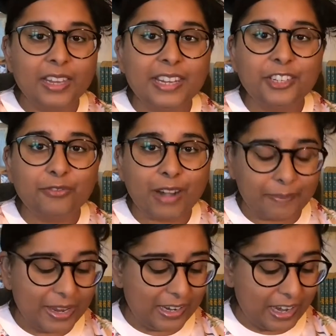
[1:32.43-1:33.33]
Little
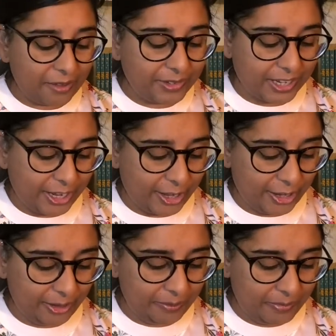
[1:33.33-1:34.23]
Rabbit loved her
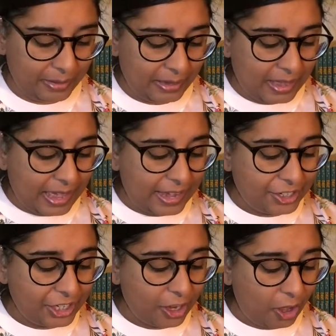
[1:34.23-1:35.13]
home. As
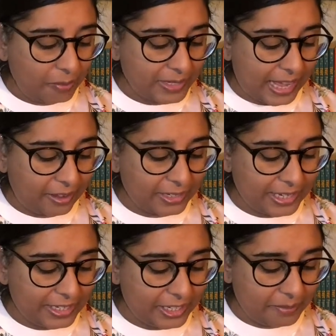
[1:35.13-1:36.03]
she hopped out
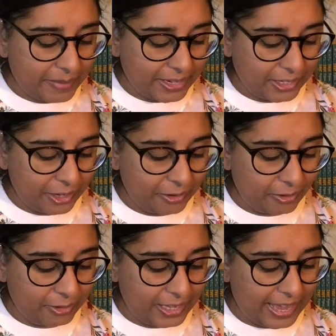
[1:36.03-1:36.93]
into the meadow
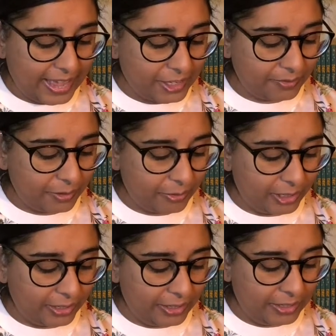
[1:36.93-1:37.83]
on the edge of the
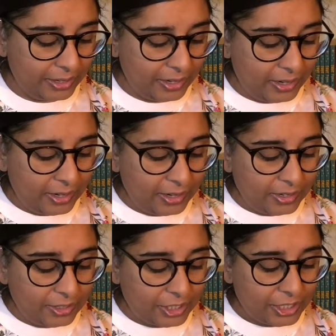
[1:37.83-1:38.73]
woodland,
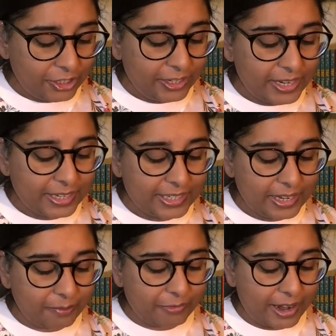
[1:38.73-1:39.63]
she took in a
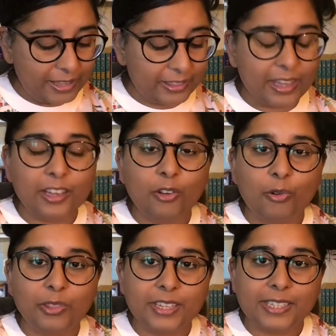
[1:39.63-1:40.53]
deep breath and
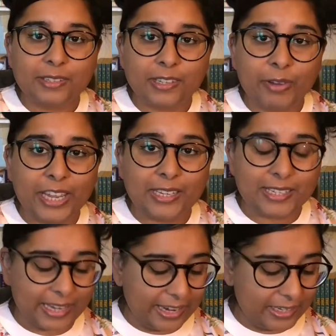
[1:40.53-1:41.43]
caught the sweet
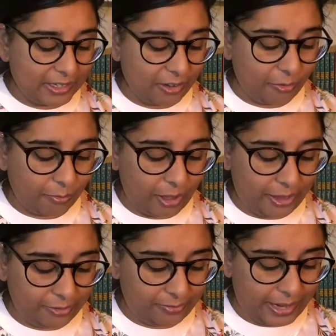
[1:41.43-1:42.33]
scent of
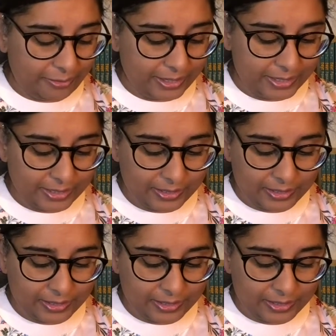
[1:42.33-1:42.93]
wildflowers.